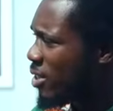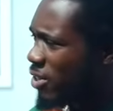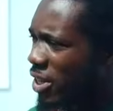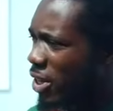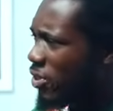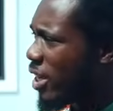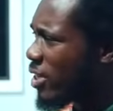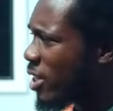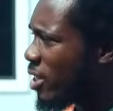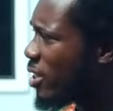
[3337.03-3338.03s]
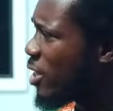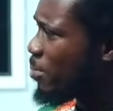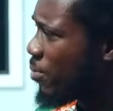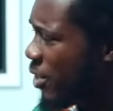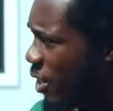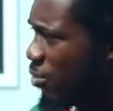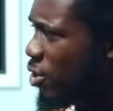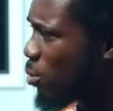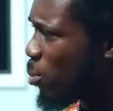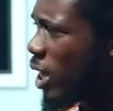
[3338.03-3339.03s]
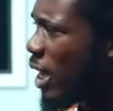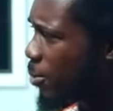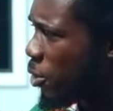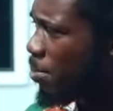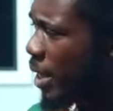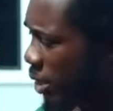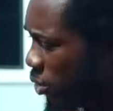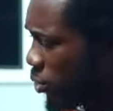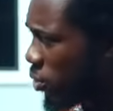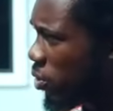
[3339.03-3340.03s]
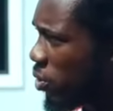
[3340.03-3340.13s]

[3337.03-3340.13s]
These girls are saying the chef is more handsome than you.